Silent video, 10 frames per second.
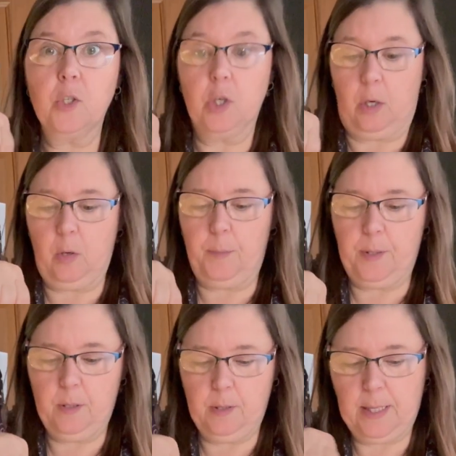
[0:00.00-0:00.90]
top,
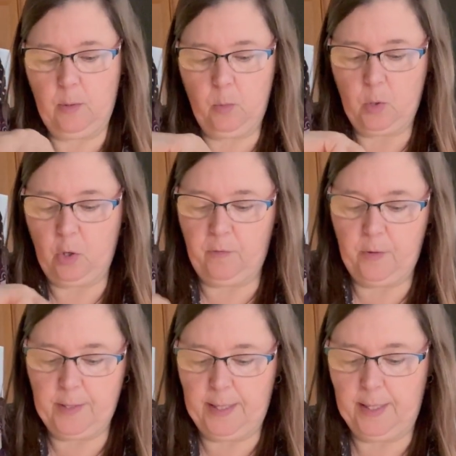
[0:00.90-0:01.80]
and that will cover
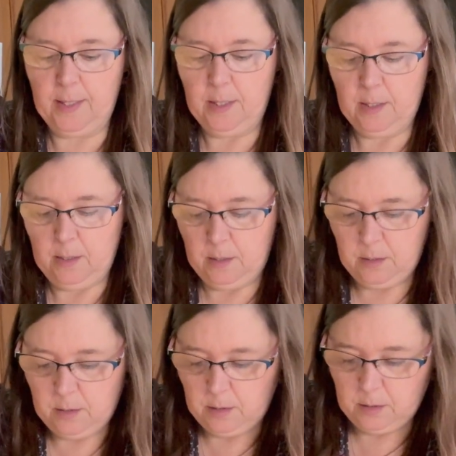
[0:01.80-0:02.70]
the
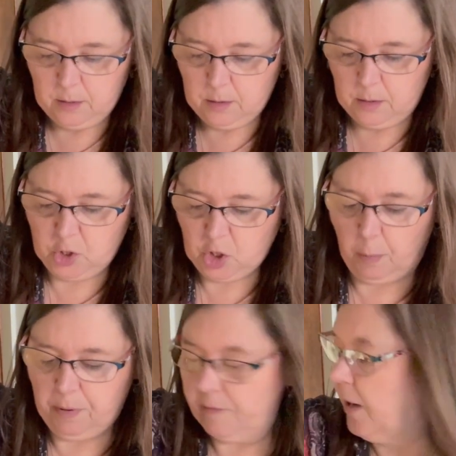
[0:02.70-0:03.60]

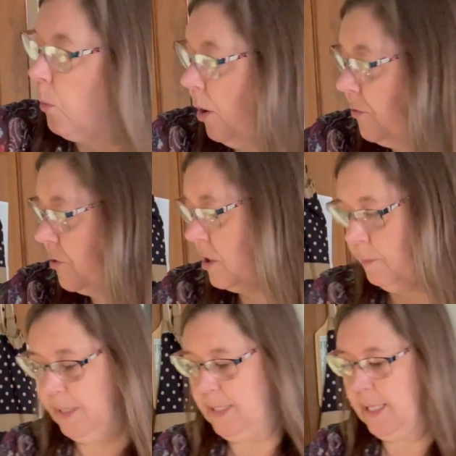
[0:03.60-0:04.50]
top of it once the
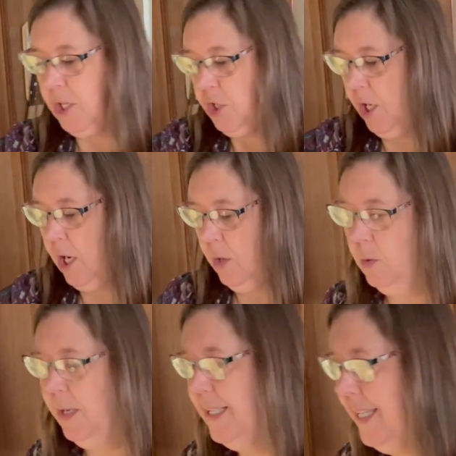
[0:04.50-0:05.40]
pistachio is